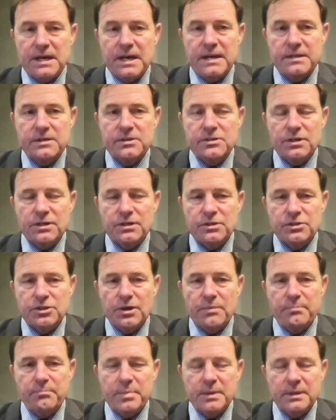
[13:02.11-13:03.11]
it,
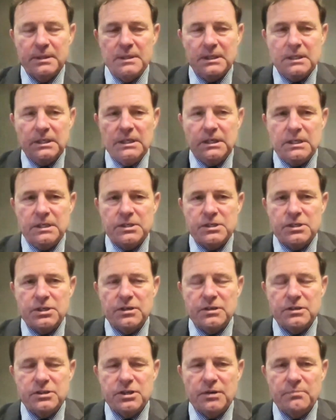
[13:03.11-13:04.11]
Trump
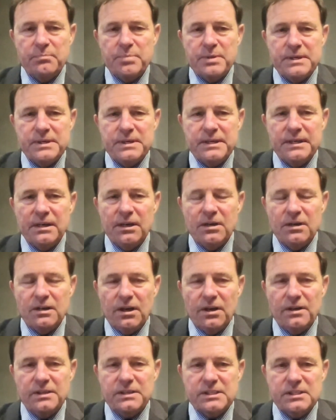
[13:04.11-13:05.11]
he
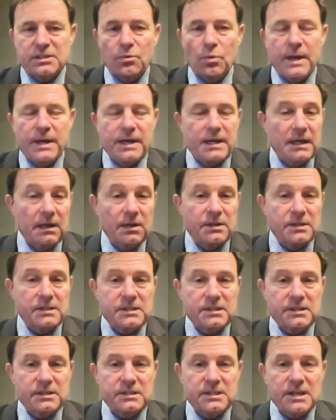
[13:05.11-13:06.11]
likes to win, he likes
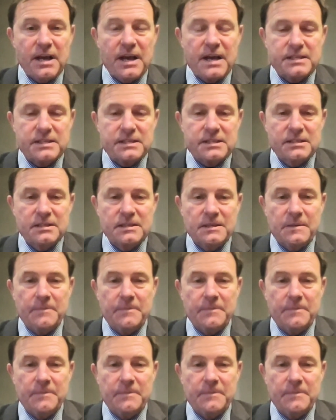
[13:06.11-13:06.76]
success.